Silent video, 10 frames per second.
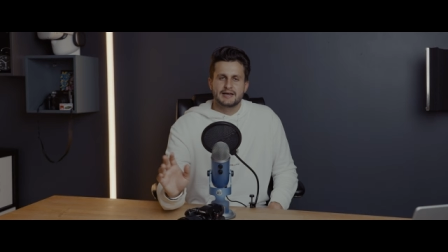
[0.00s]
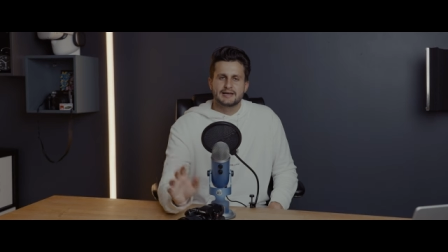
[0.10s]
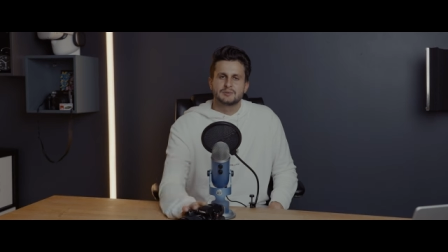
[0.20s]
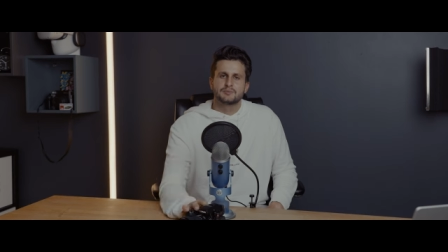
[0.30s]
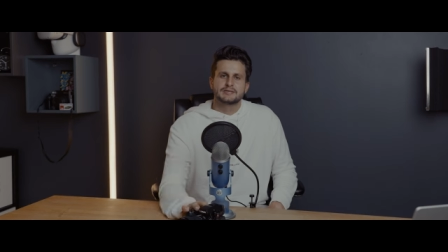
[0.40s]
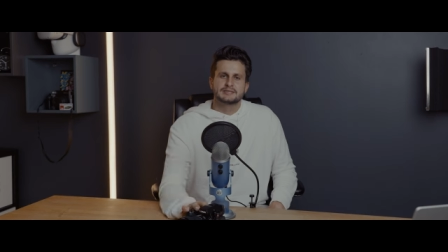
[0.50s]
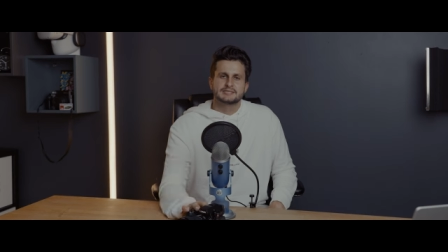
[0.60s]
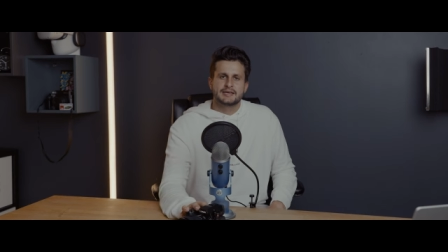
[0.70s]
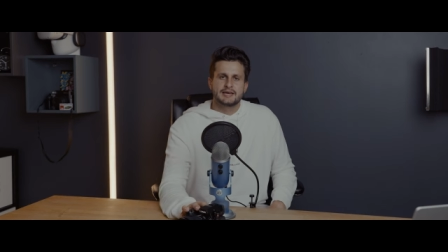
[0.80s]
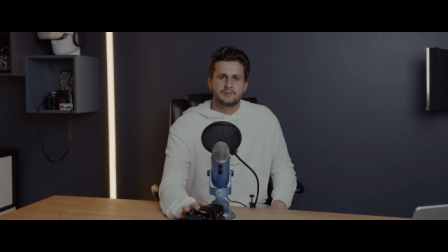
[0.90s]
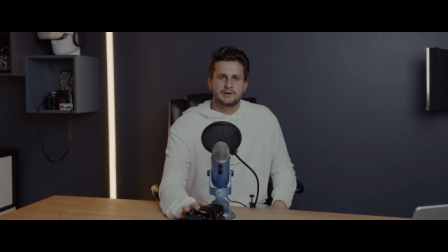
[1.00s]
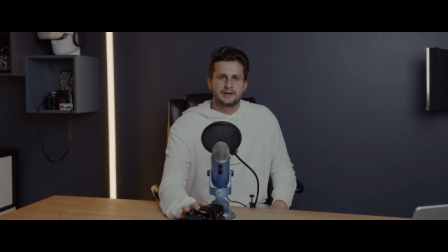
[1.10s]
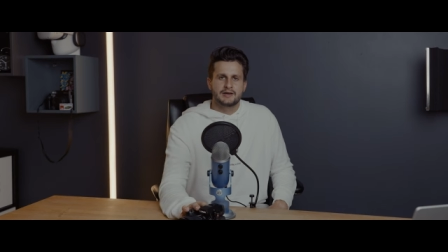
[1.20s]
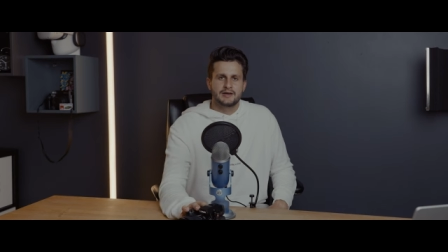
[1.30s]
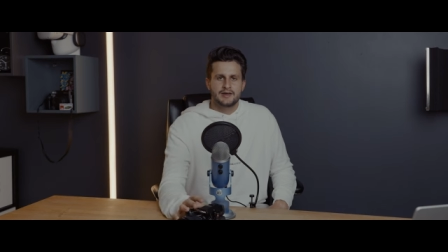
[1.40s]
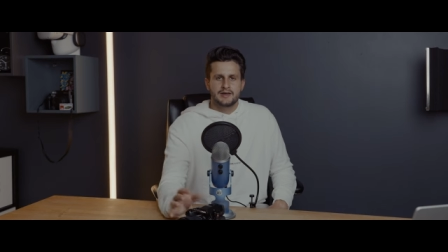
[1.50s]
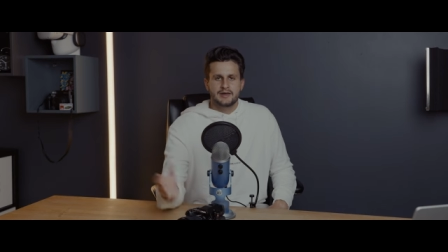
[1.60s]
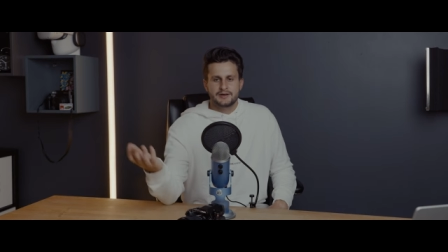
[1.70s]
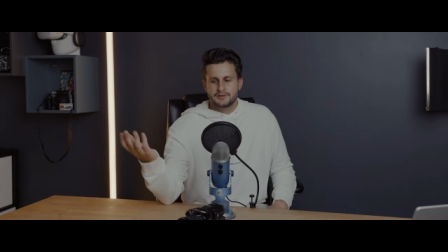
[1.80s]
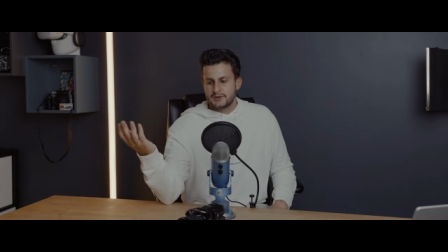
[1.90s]
I could bring this camera,
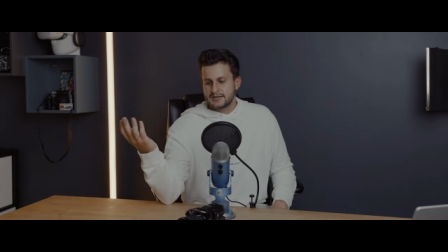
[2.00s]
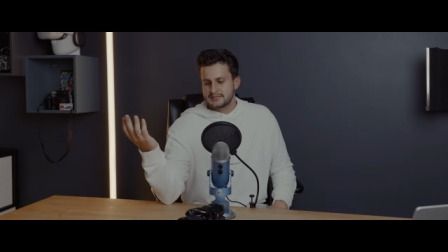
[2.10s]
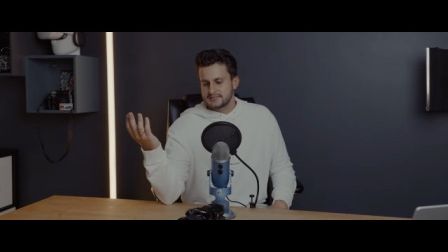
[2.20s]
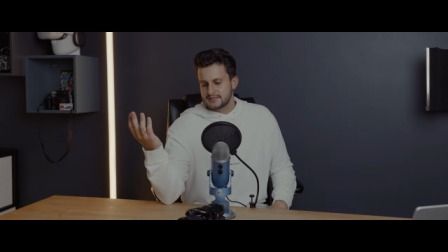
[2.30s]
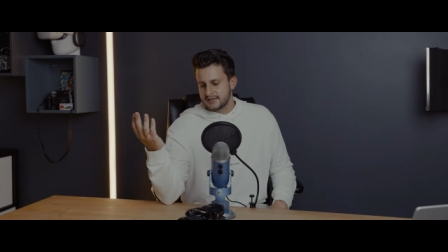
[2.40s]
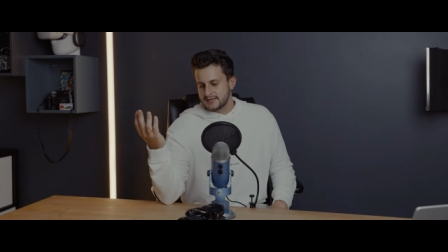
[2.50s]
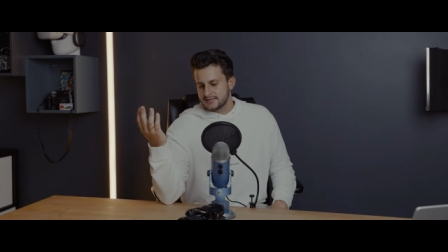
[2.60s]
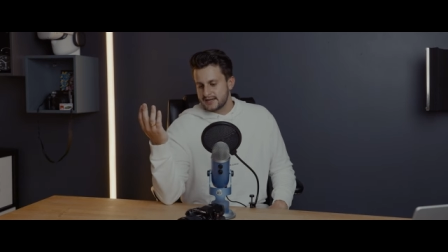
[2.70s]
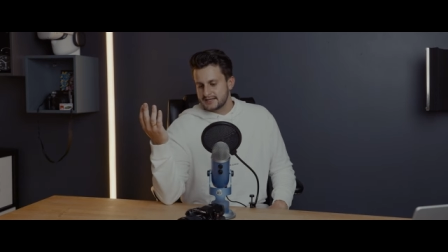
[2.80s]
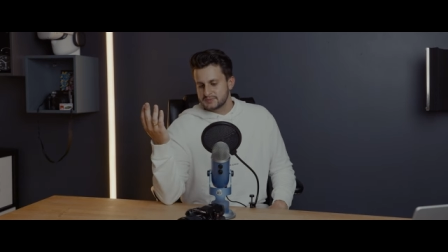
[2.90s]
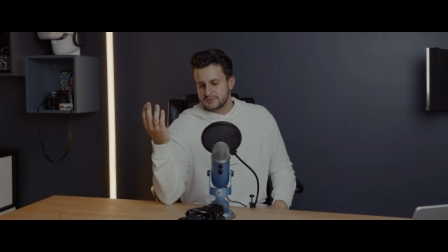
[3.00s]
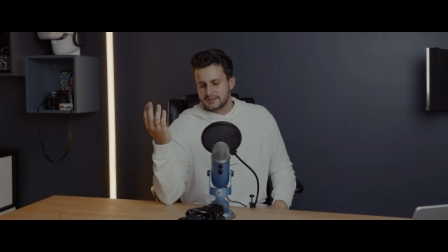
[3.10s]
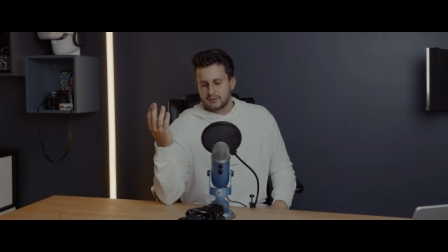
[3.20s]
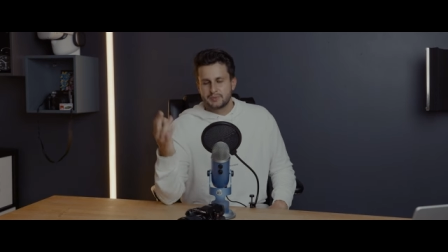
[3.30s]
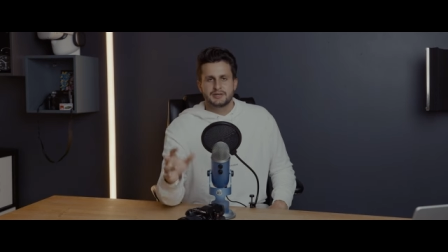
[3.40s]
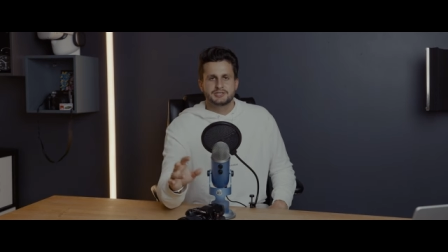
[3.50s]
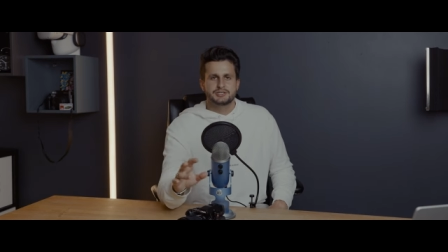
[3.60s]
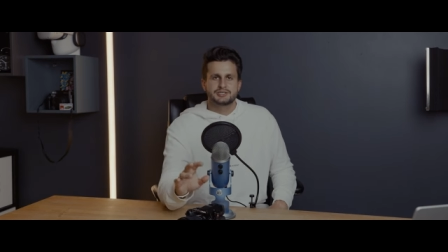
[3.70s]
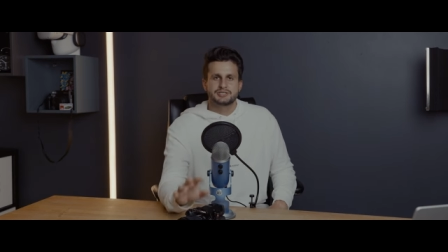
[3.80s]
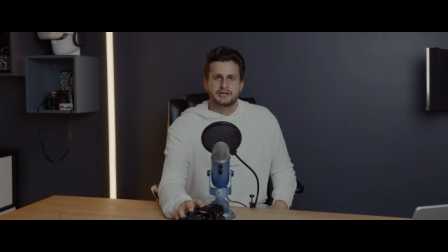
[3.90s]
and otherwise it has been a
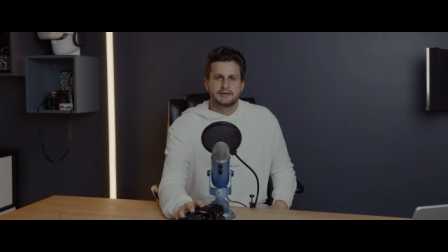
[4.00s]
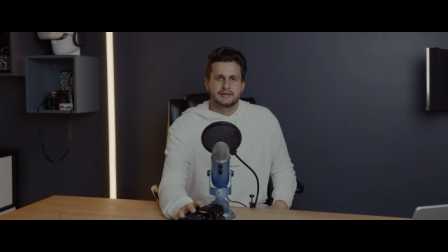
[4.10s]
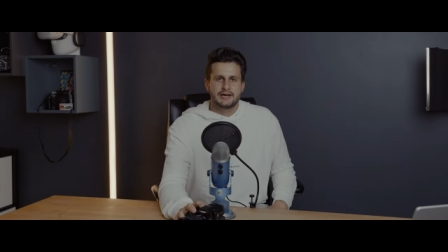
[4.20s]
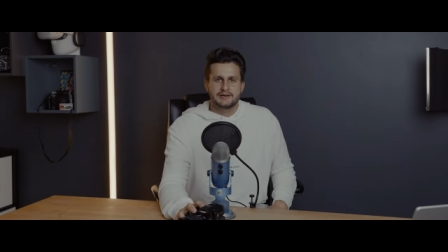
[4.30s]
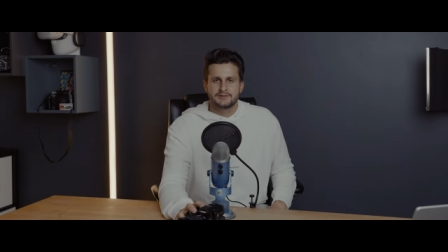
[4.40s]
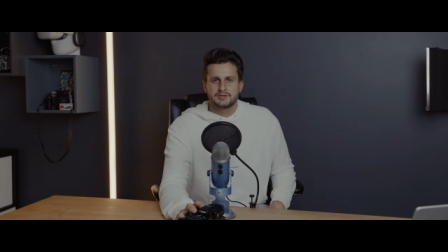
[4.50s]
pleasure sharing kind of